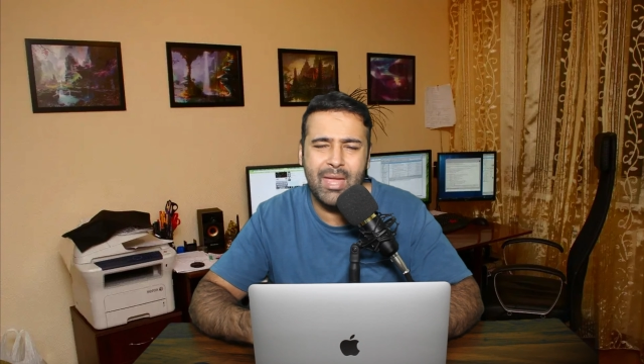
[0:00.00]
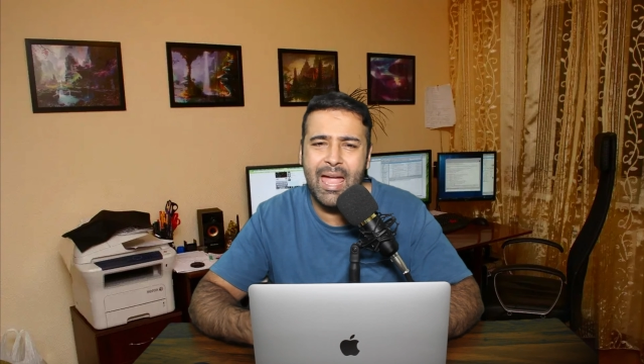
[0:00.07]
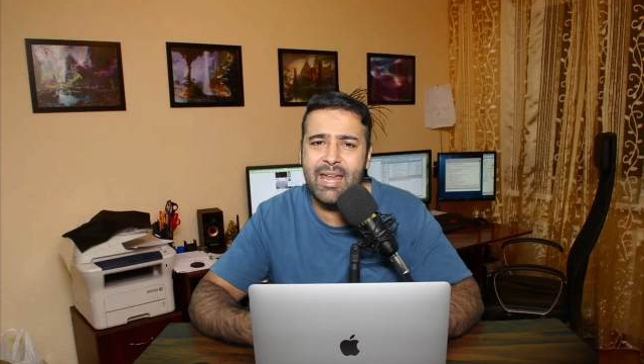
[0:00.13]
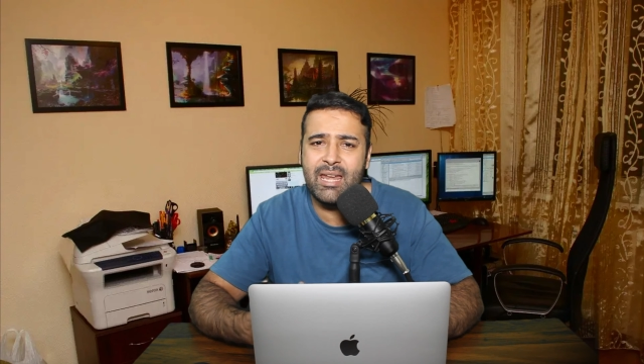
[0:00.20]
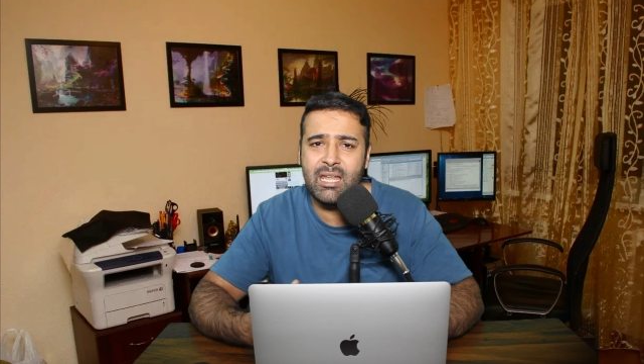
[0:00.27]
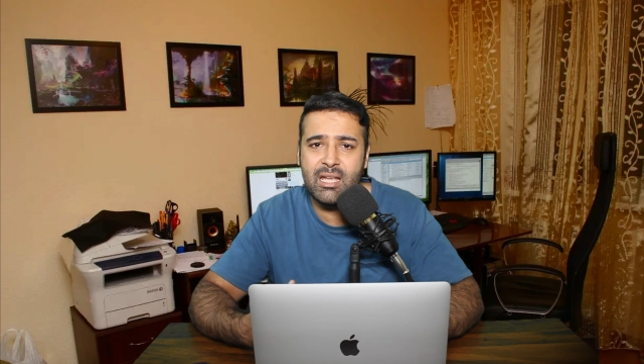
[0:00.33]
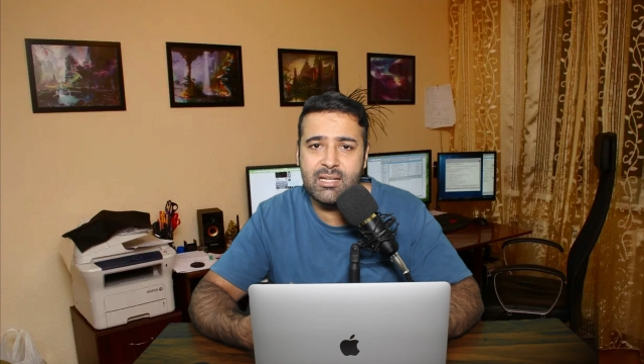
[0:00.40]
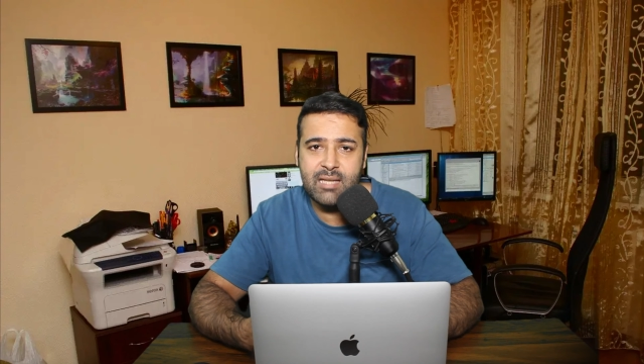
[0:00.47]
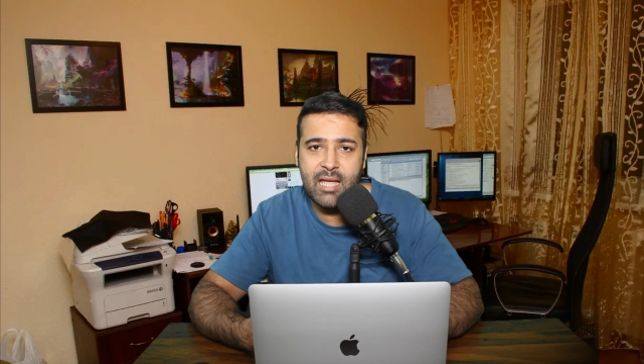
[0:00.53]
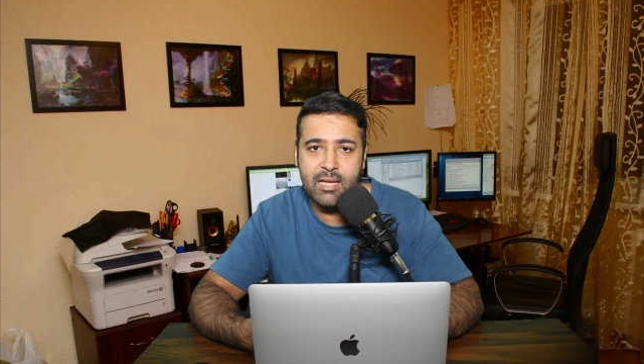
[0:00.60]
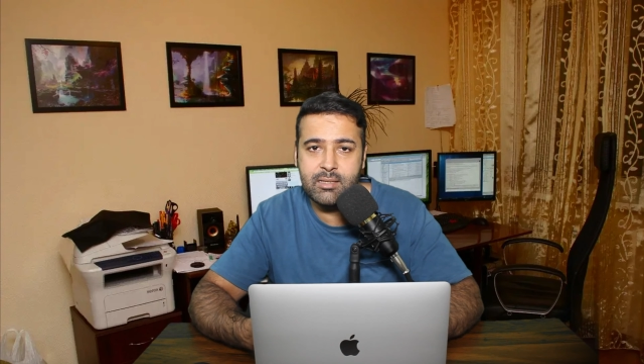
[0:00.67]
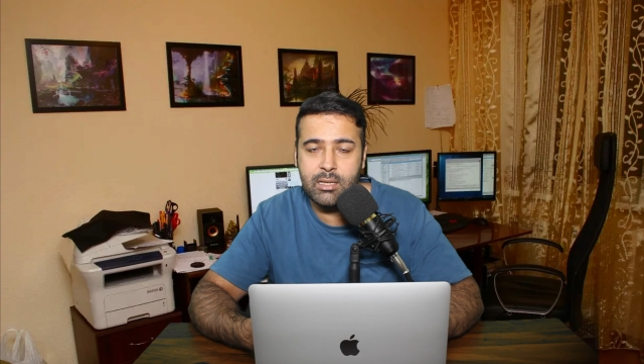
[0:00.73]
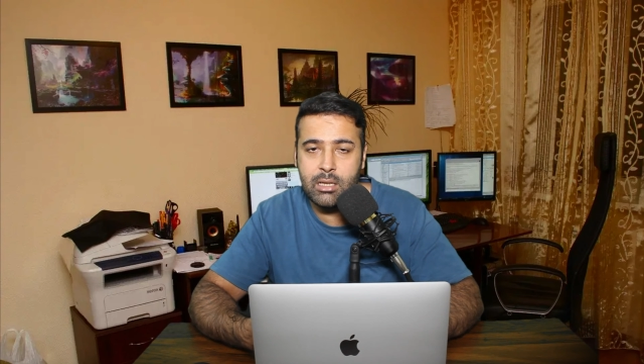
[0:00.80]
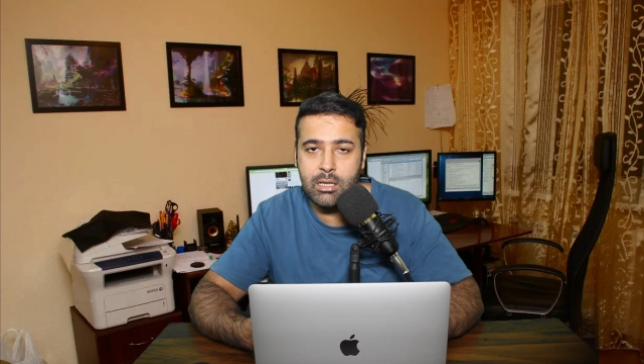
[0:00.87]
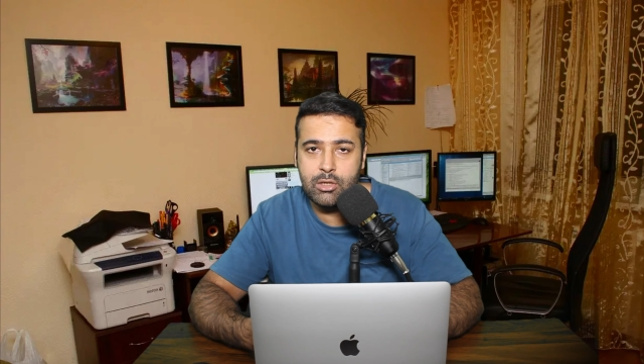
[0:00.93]
any
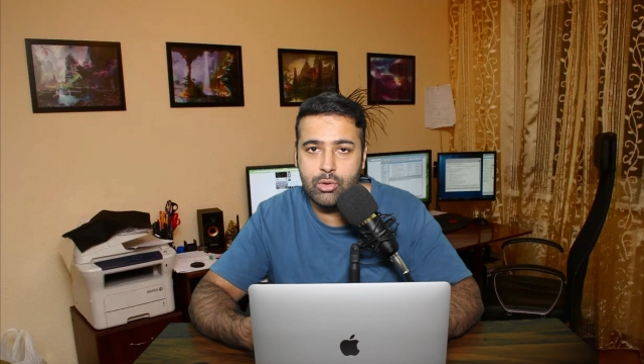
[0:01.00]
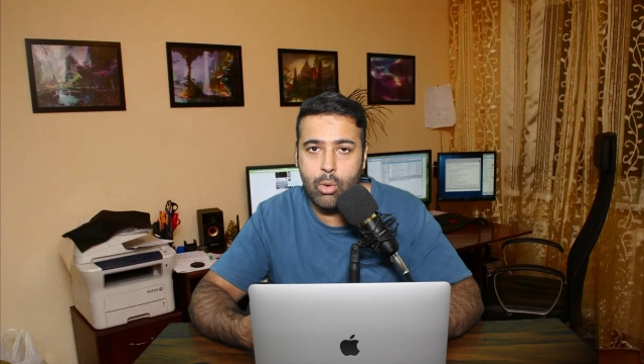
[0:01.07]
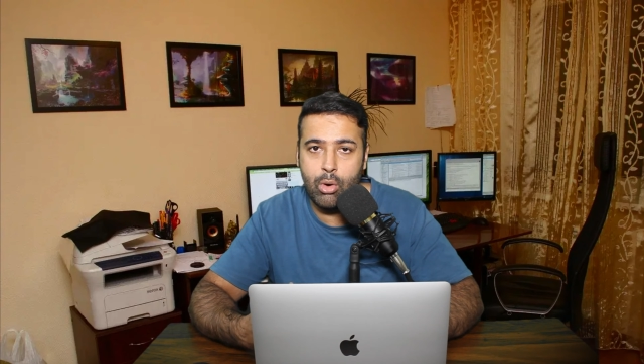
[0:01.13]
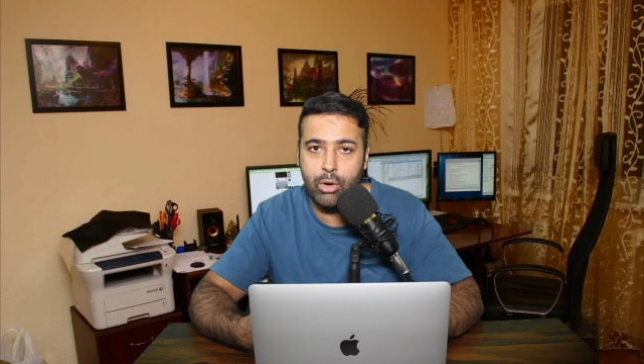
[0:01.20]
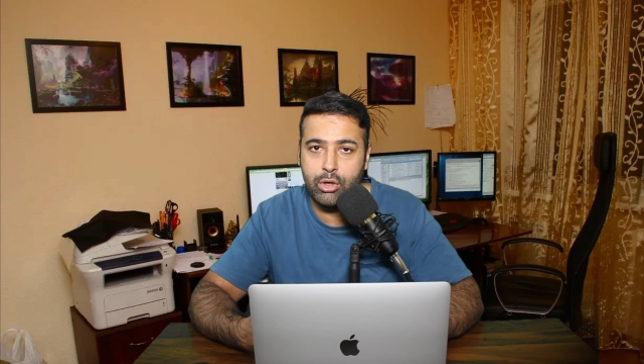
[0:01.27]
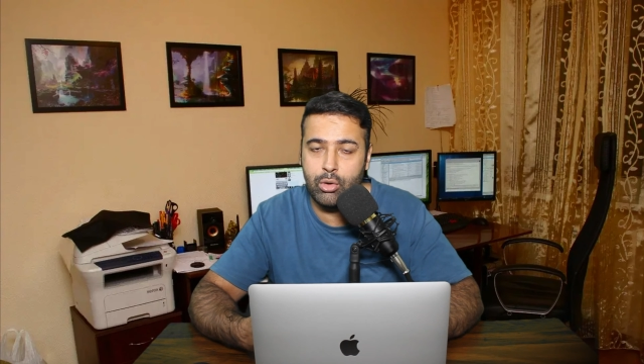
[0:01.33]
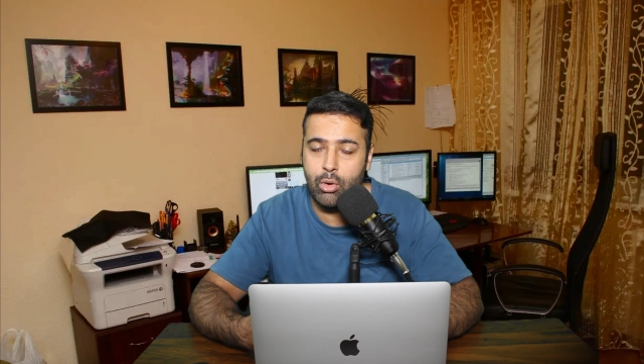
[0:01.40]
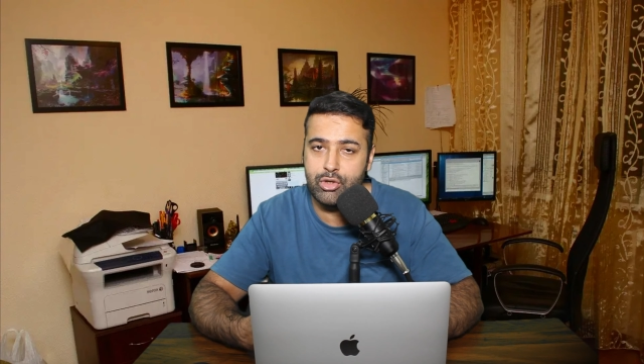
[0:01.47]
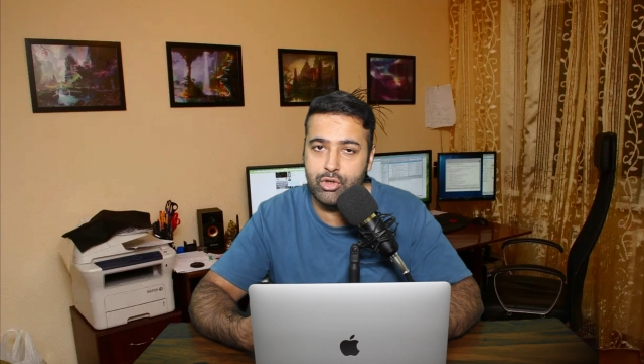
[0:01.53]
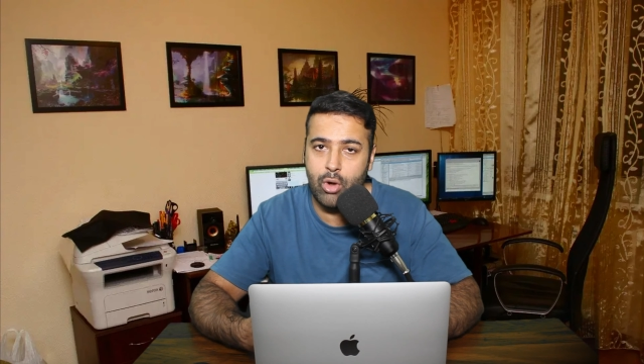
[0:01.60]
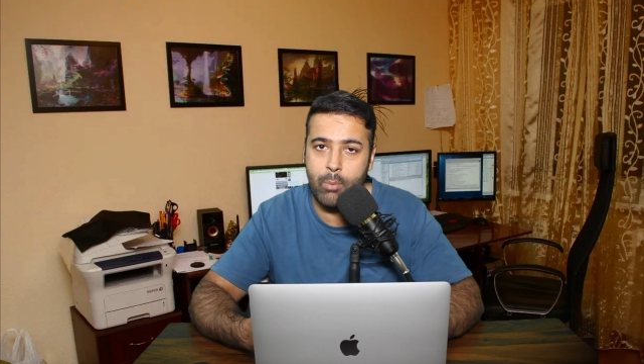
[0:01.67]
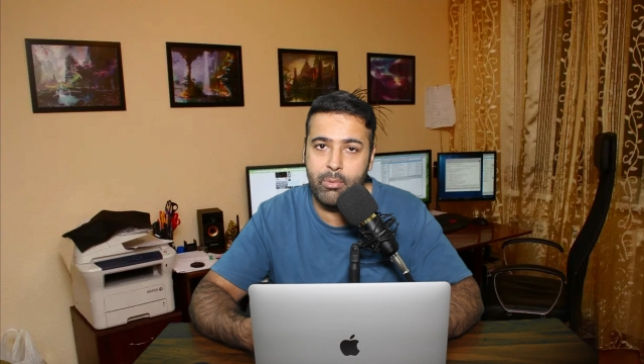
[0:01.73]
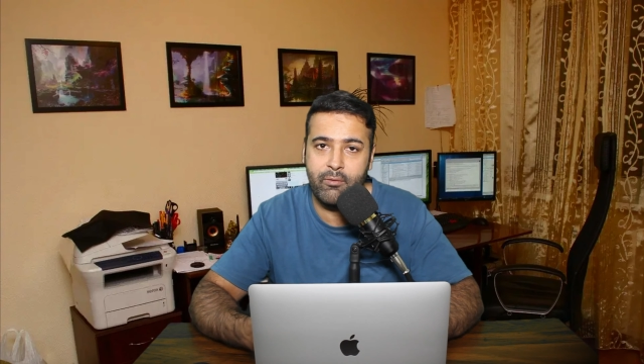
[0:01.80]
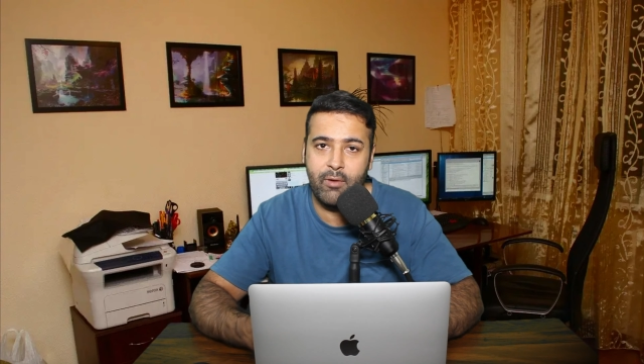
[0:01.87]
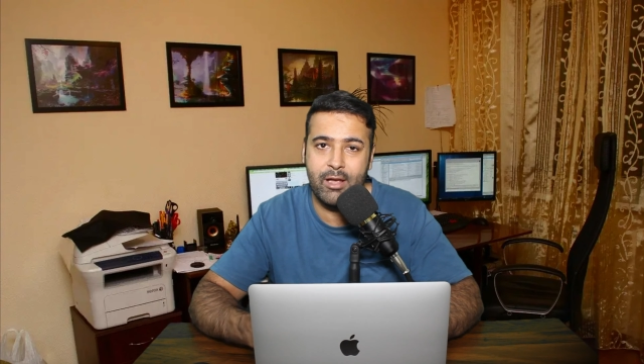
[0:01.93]
accessories on your
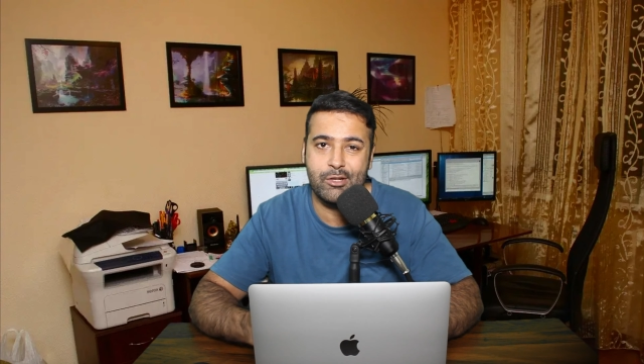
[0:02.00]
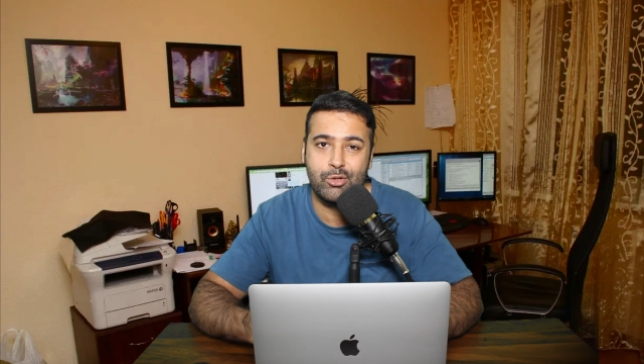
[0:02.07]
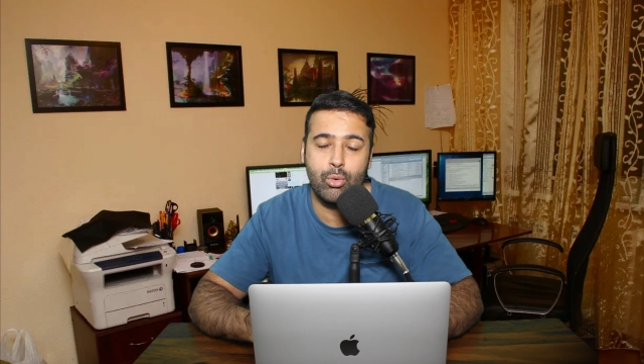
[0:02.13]
shopify